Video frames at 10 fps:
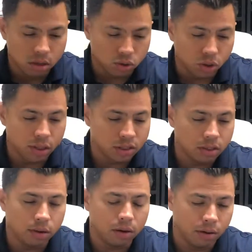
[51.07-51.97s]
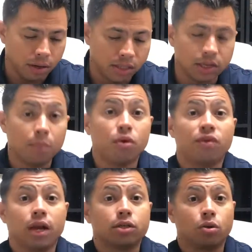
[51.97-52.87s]
So this is an example of
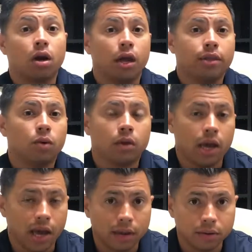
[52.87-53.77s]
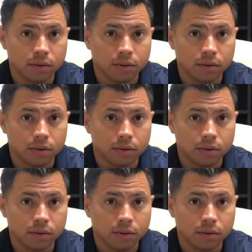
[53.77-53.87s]
an actual client that we had.